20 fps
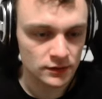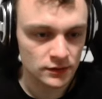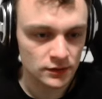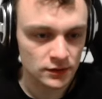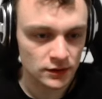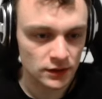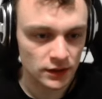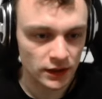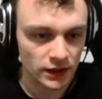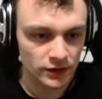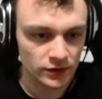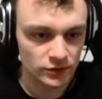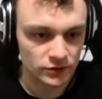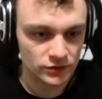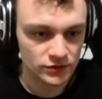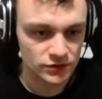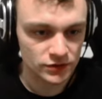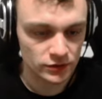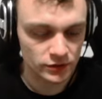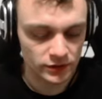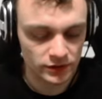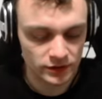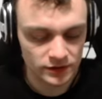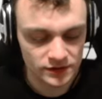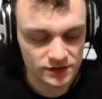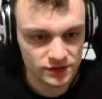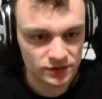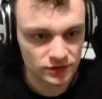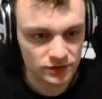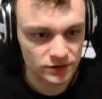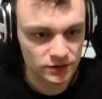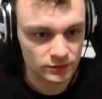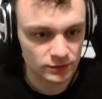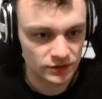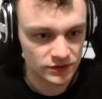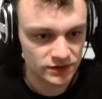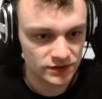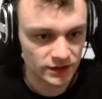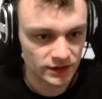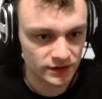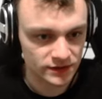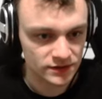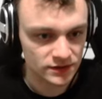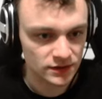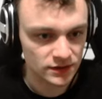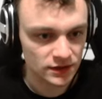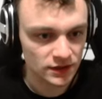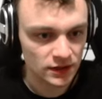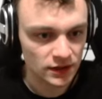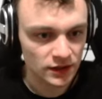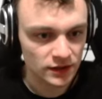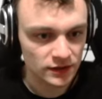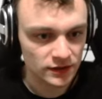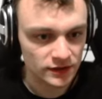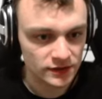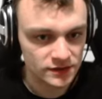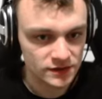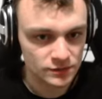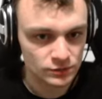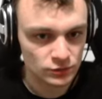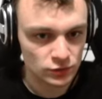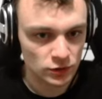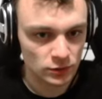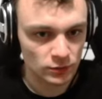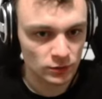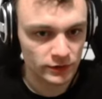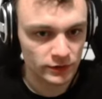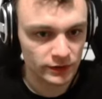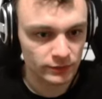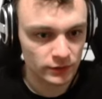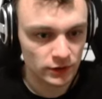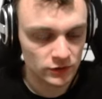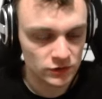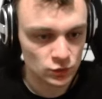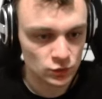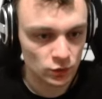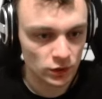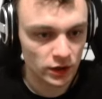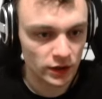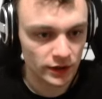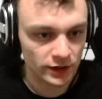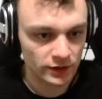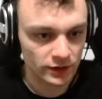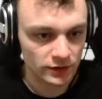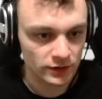no, sorry, this is not the mouse X. This is probably mouse Y.